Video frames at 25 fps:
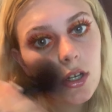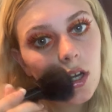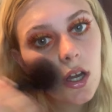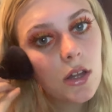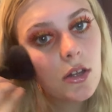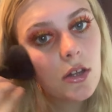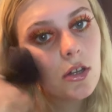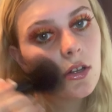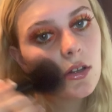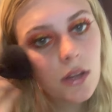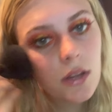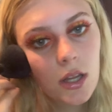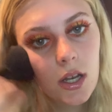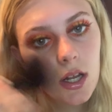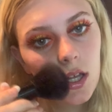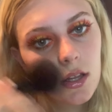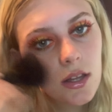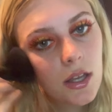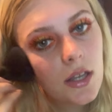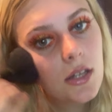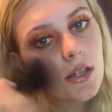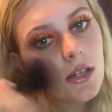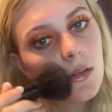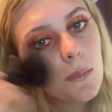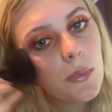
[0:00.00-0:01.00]
color that I
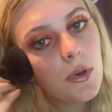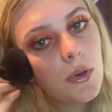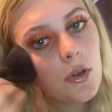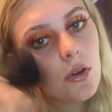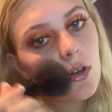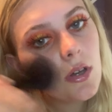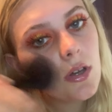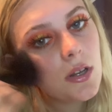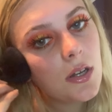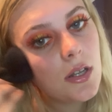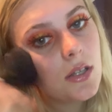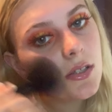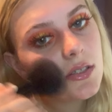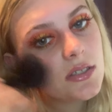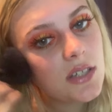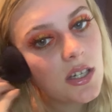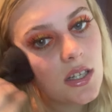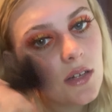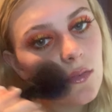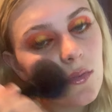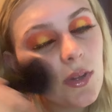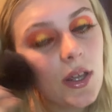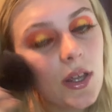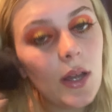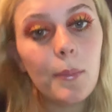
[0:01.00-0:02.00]
like to put on as
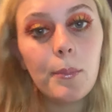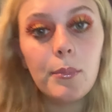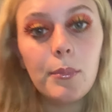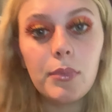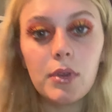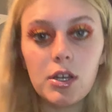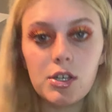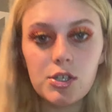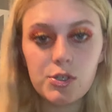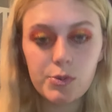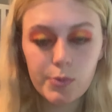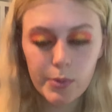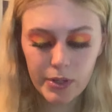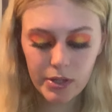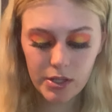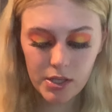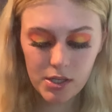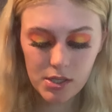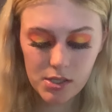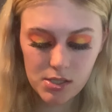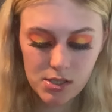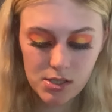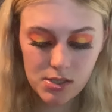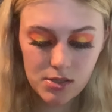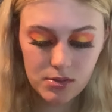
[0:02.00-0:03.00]
kind of like a blush with
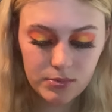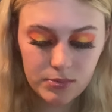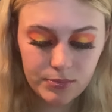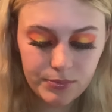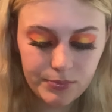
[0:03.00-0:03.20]
this.